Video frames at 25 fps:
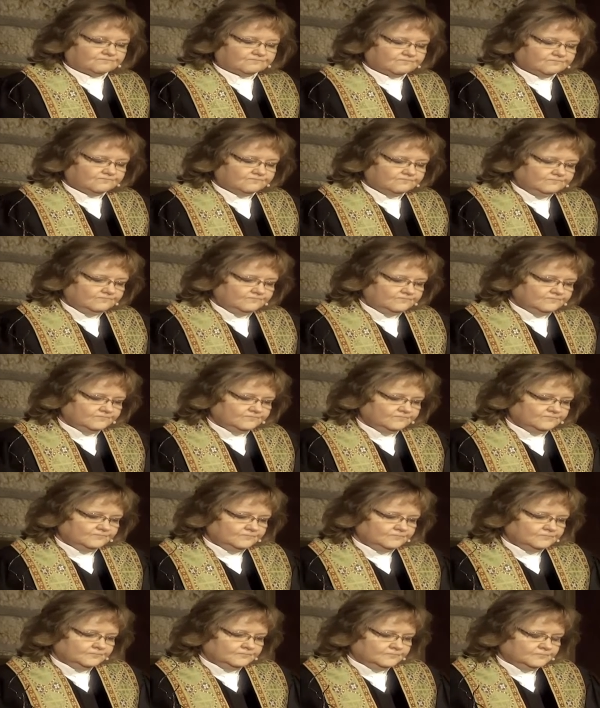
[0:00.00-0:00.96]

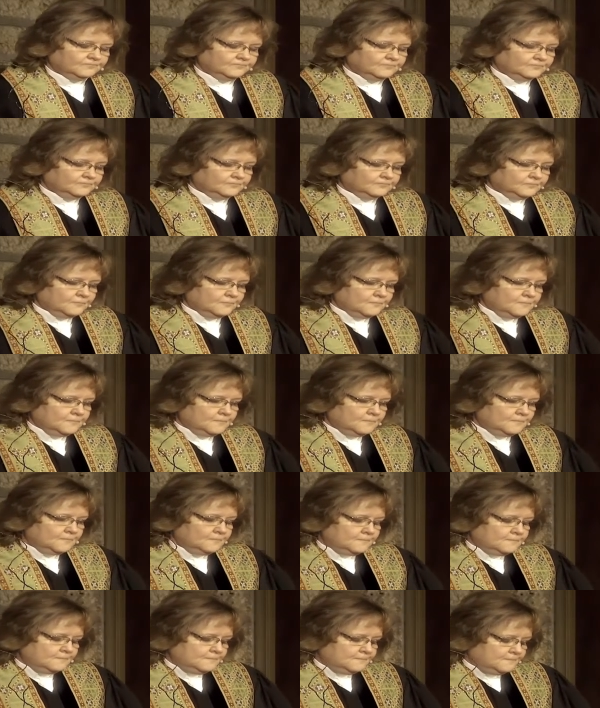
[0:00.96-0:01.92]

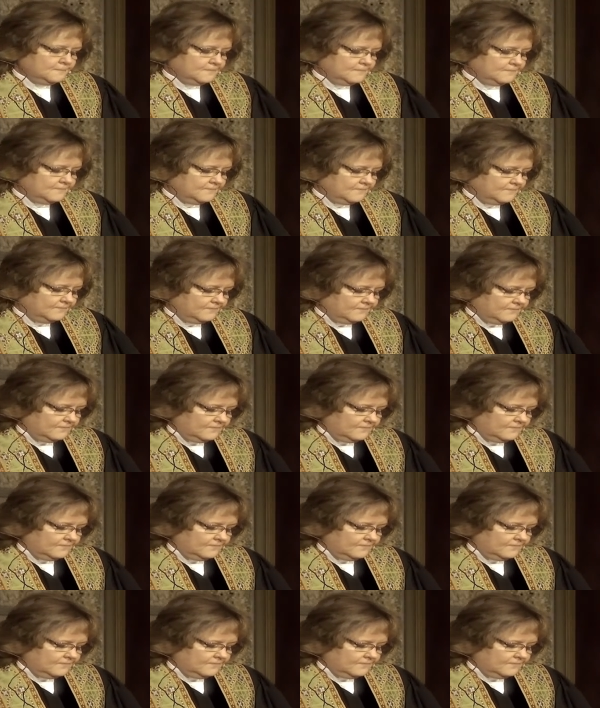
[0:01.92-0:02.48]
Nobody speaks.